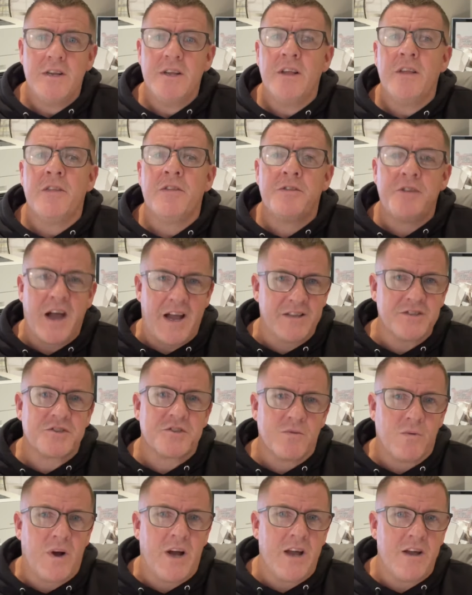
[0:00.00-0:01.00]
That's
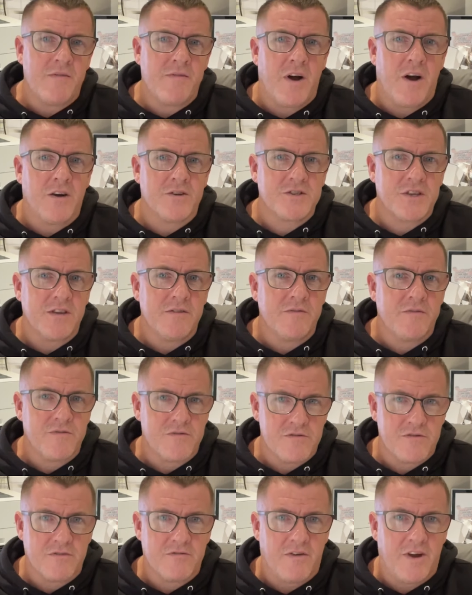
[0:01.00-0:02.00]
a way of asking
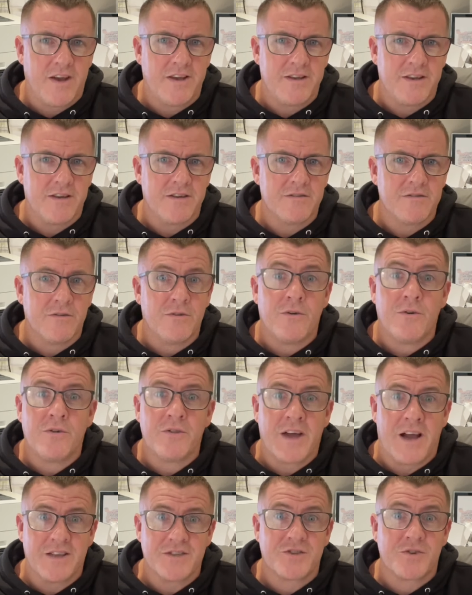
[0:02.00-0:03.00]
for a grading, or
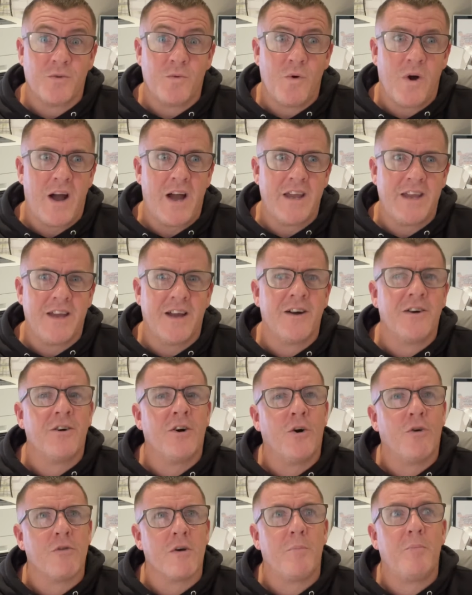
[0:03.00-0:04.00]
that's a way,
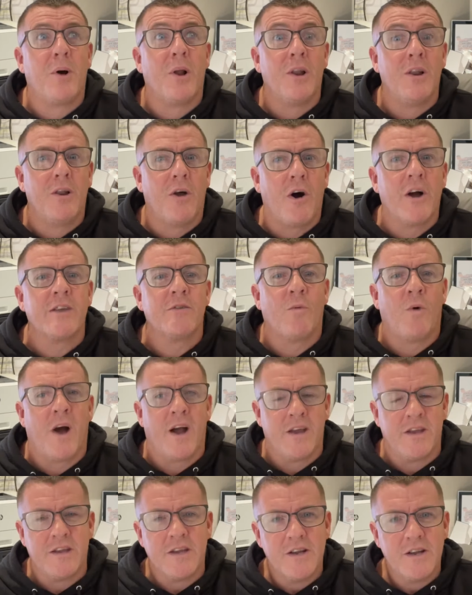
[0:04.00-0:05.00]
or a polite
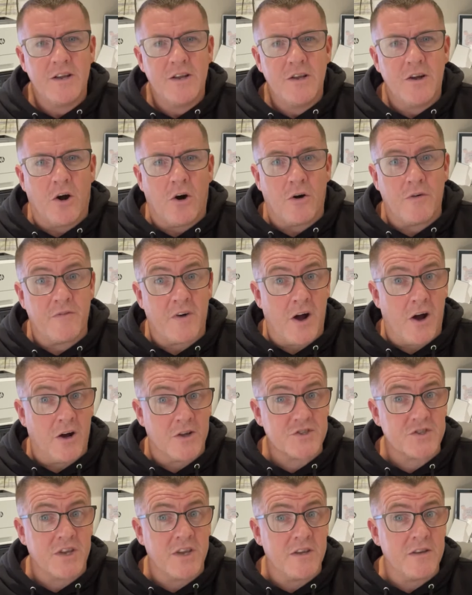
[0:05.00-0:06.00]
way of
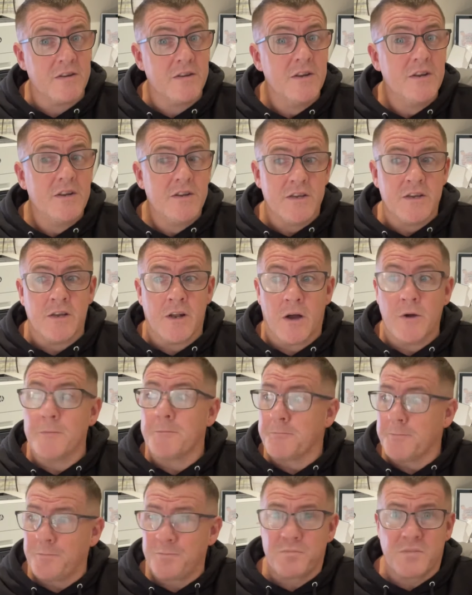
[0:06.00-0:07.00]
asking,
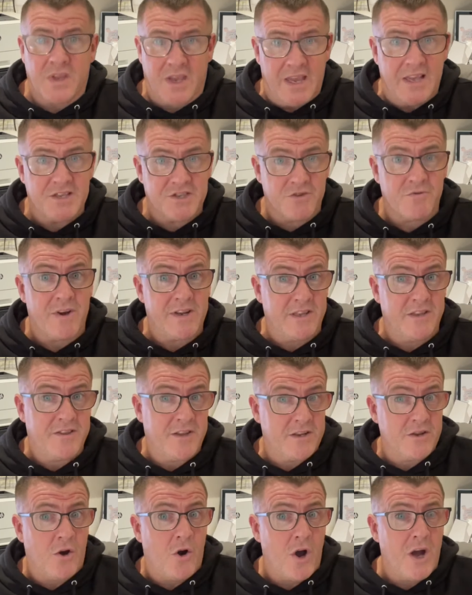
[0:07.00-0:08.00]
is there
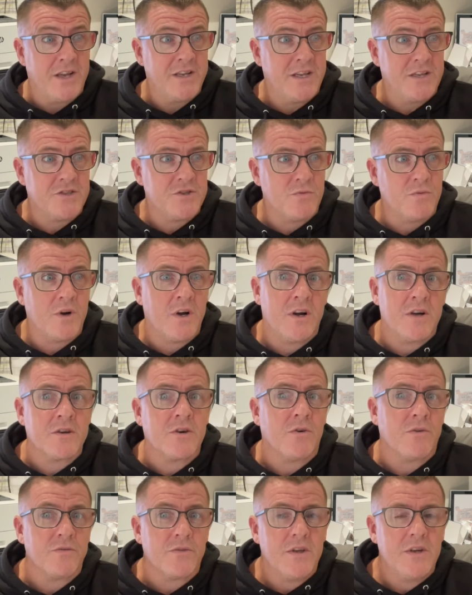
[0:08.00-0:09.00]
anything that I need to work
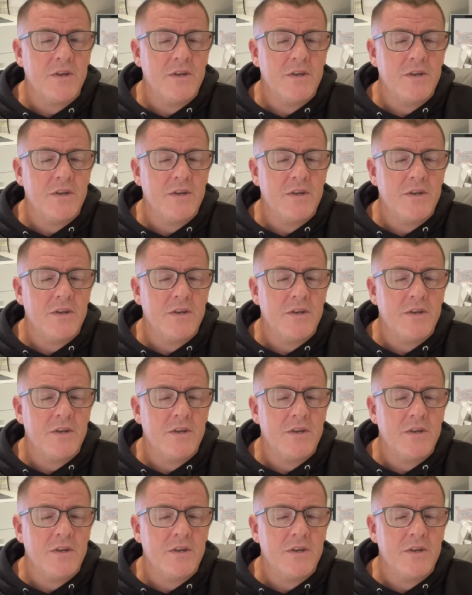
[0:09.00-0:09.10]
on?